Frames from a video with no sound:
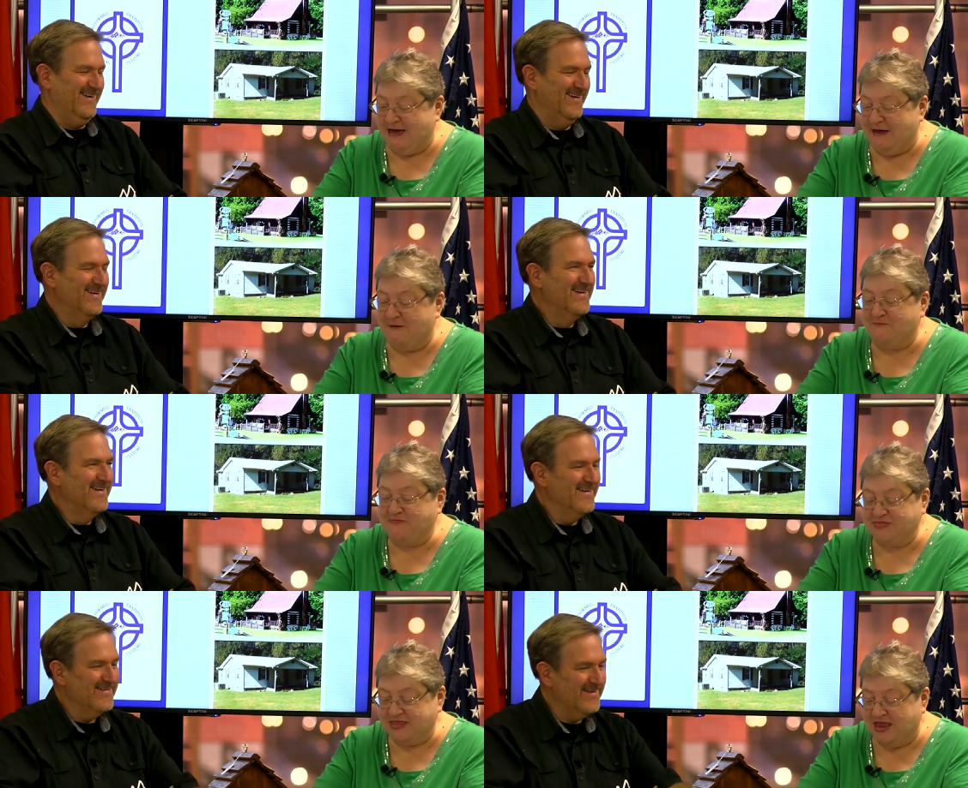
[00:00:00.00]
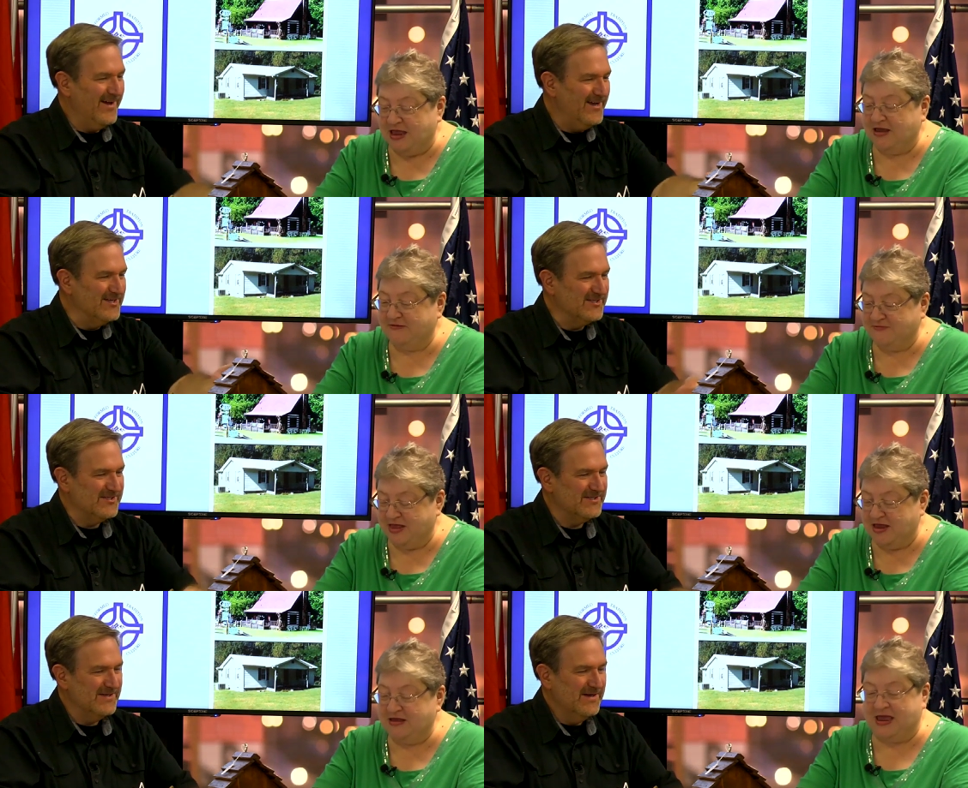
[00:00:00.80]
Speaker 1: um,
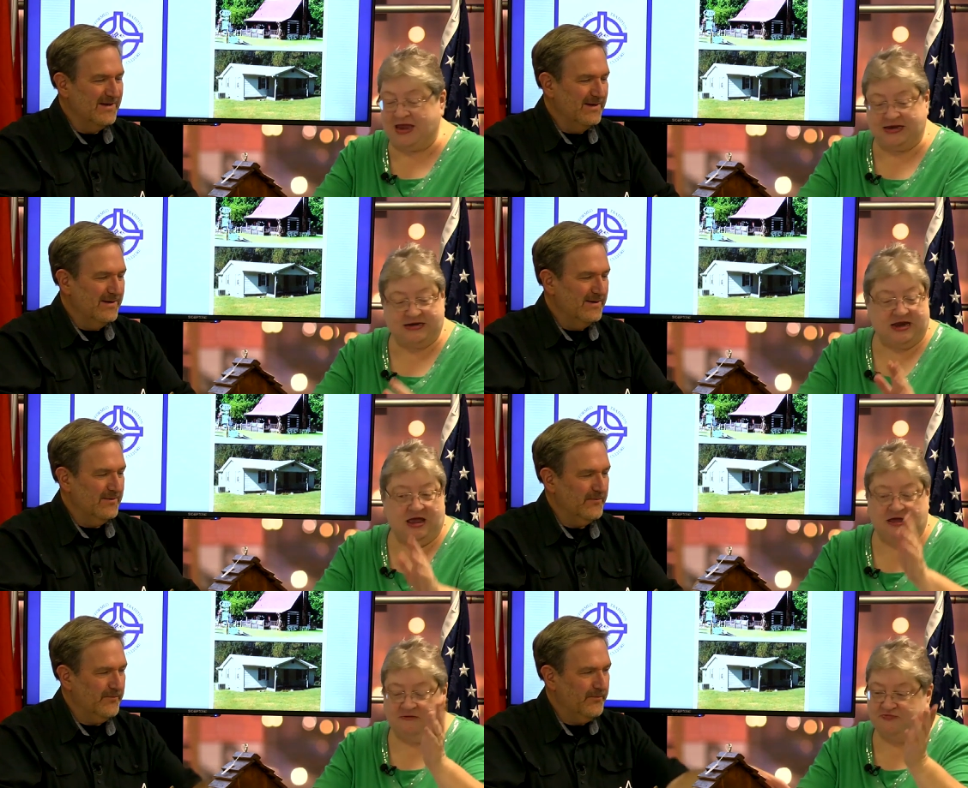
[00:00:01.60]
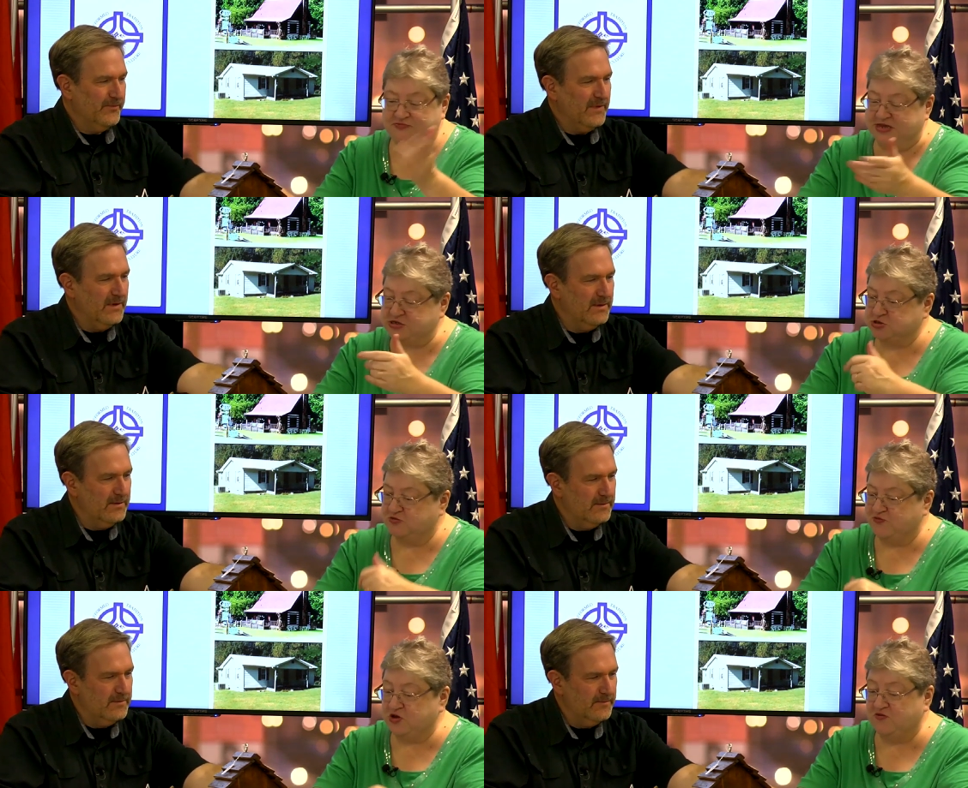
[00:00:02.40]
nice. And uh, these are
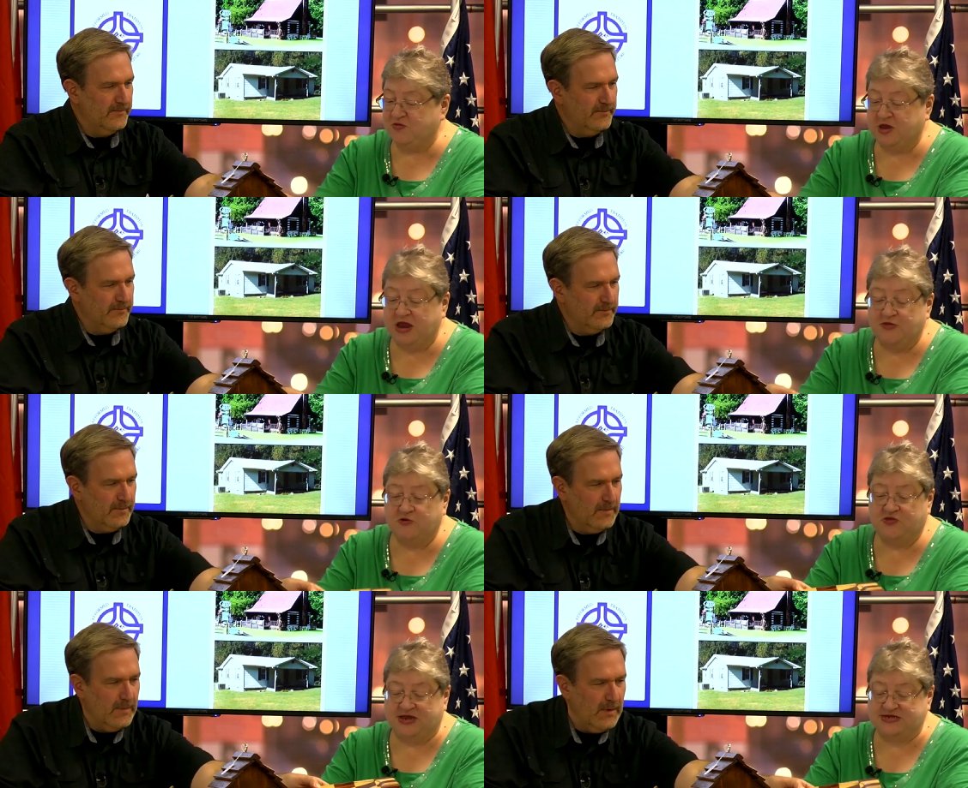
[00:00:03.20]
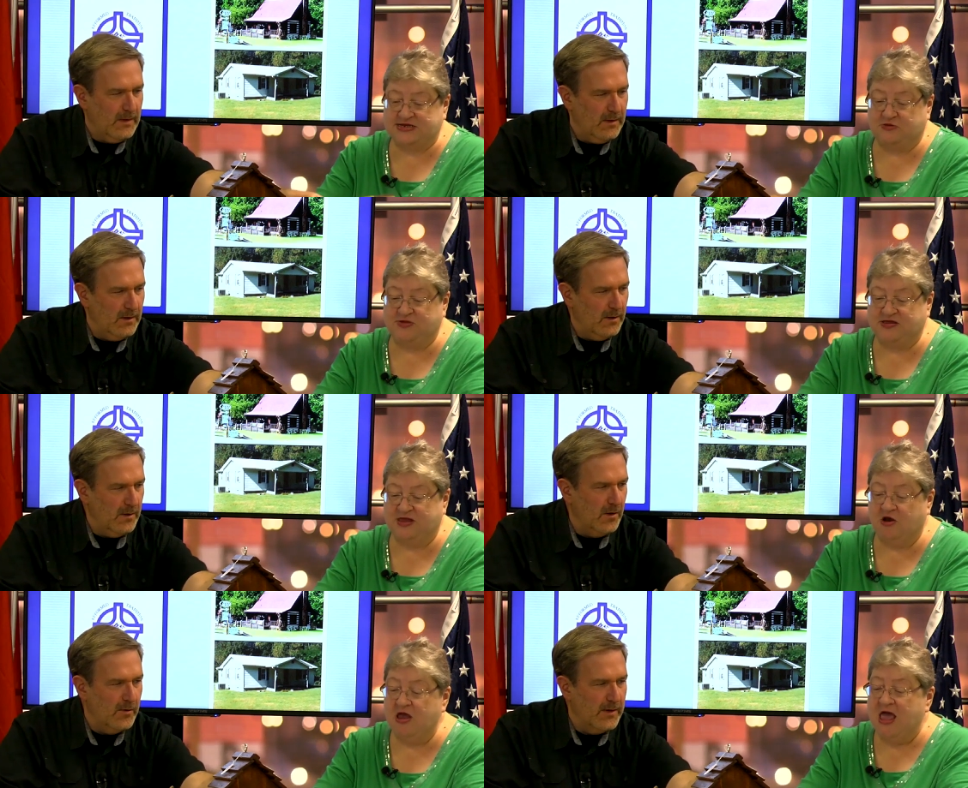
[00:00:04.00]
a few of the other things that'll be
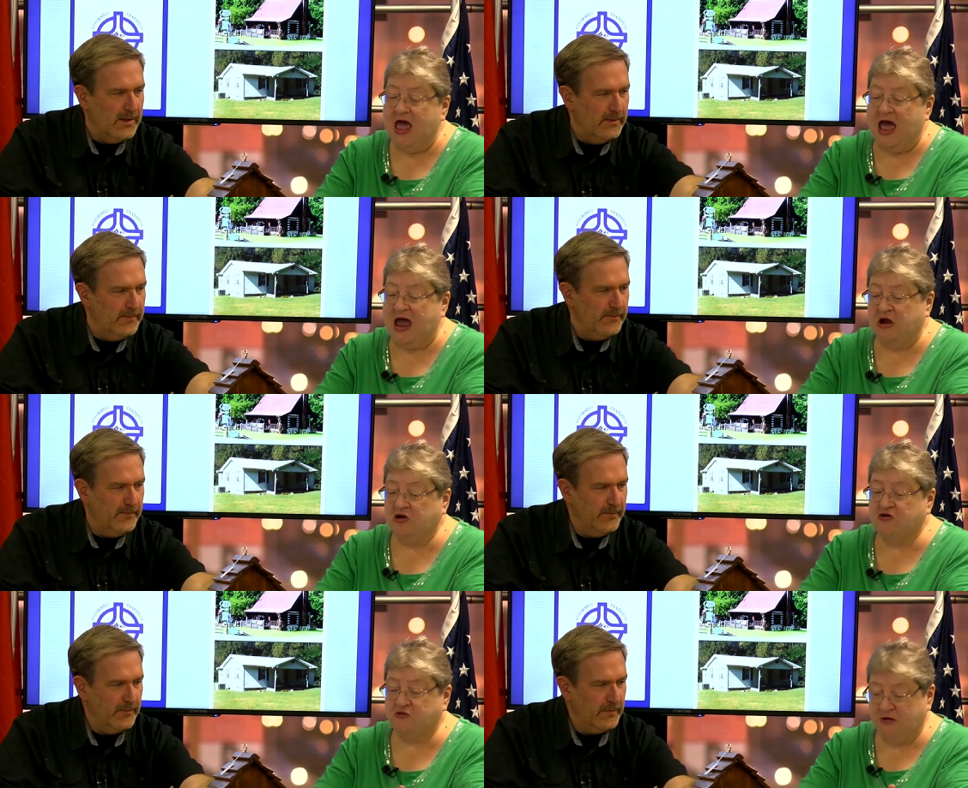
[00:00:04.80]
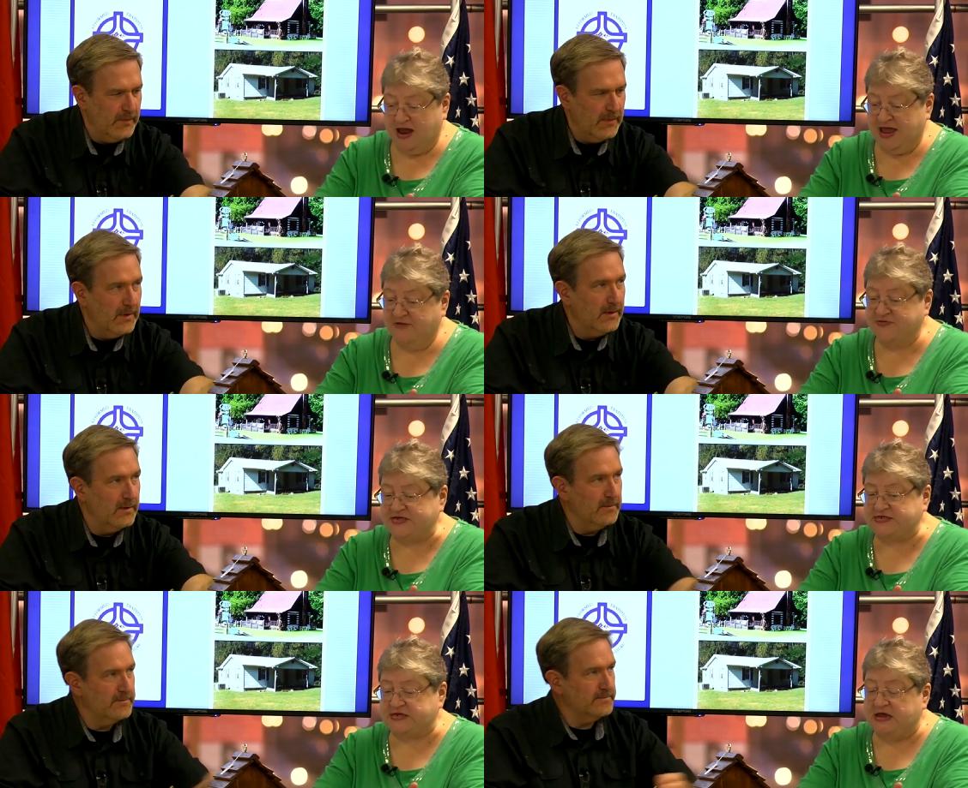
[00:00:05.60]
there. All right. Our
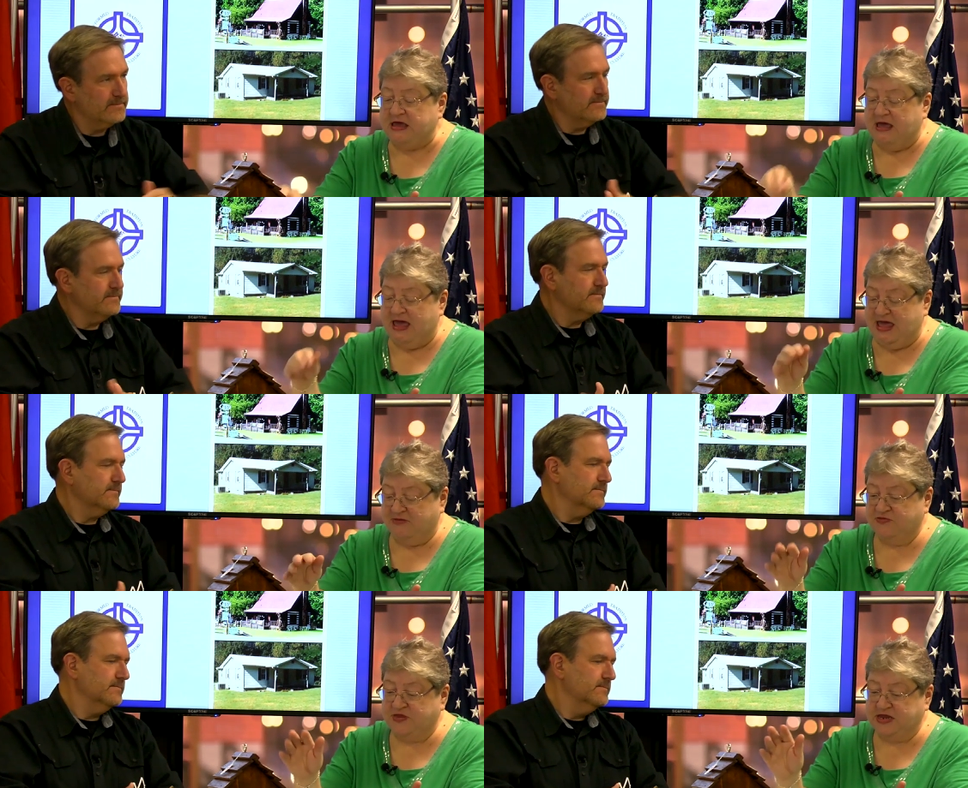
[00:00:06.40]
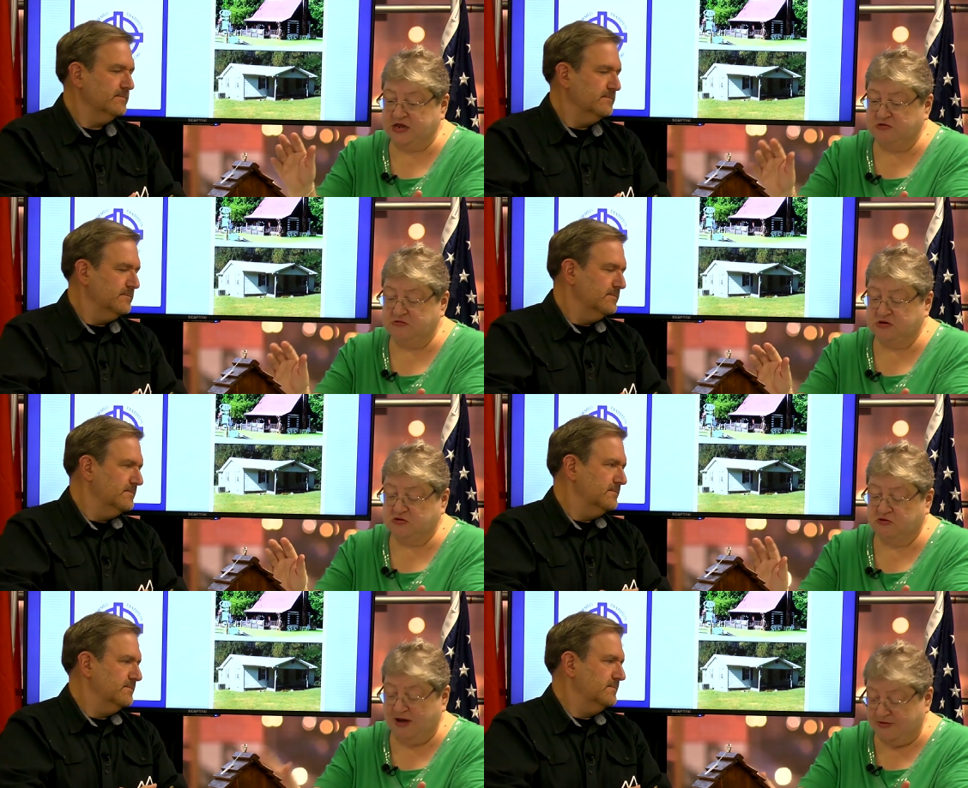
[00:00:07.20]
crafts at the
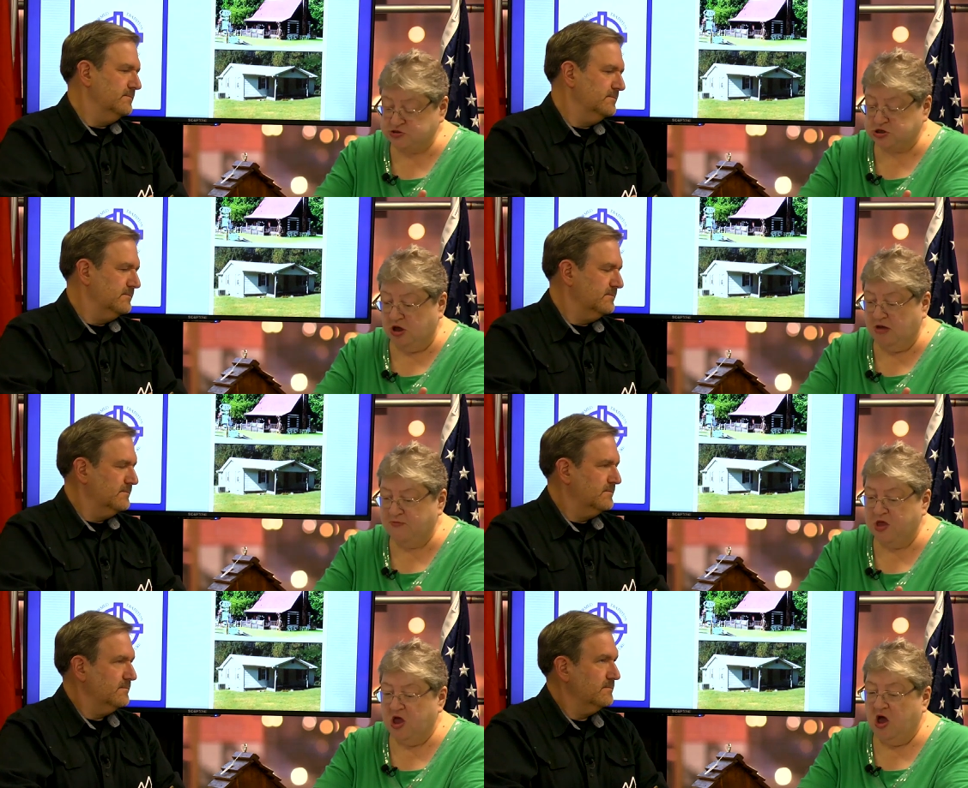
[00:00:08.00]
craft shop